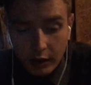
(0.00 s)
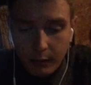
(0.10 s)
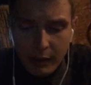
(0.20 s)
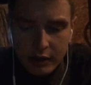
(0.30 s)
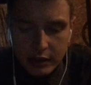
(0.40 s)

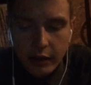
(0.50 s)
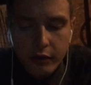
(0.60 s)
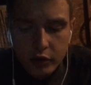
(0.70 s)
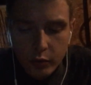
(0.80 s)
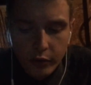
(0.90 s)
It may
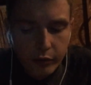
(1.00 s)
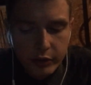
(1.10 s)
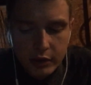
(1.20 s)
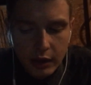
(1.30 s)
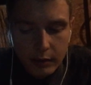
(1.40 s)
take 2 or 3
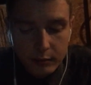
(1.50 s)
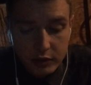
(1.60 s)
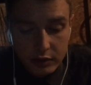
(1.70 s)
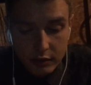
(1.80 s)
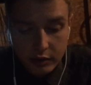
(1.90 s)

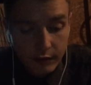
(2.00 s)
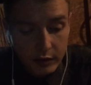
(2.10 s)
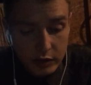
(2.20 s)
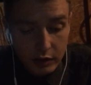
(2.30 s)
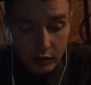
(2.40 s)
times to
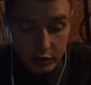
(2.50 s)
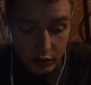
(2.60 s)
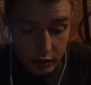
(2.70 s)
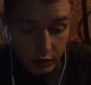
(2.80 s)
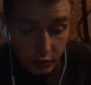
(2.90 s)
visit a
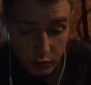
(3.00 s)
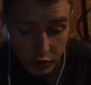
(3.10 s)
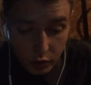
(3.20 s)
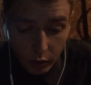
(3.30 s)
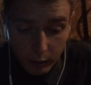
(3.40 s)
new
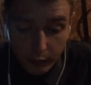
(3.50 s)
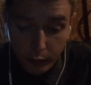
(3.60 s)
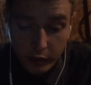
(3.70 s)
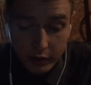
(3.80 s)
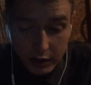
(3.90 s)
store
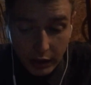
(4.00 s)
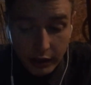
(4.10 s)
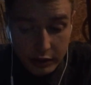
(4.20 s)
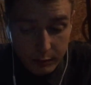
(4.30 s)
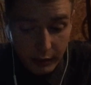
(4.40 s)
before the TI
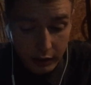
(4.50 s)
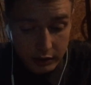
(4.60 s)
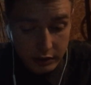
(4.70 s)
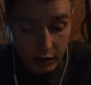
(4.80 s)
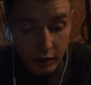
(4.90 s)

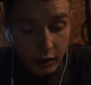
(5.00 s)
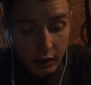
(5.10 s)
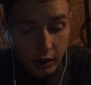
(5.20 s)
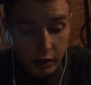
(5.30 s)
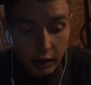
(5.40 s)
expects
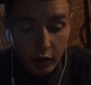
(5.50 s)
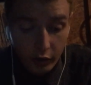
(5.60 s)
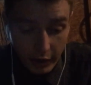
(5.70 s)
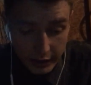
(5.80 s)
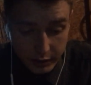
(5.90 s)

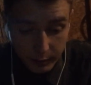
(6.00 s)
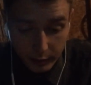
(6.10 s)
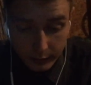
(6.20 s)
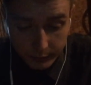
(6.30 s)
harassment.